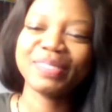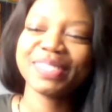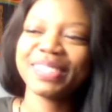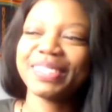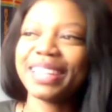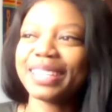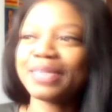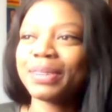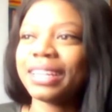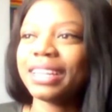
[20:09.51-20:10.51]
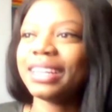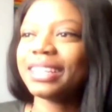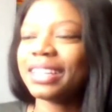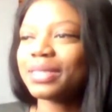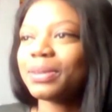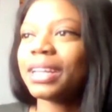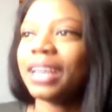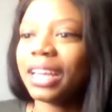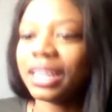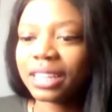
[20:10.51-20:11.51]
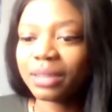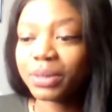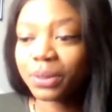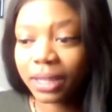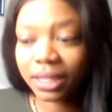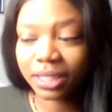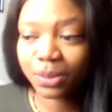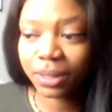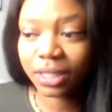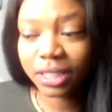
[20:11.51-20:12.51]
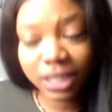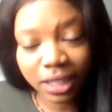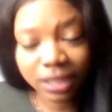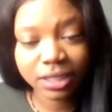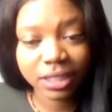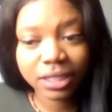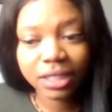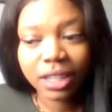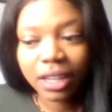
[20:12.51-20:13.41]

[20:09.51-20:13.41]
So that's what I ended up doing. That's one of the challenges.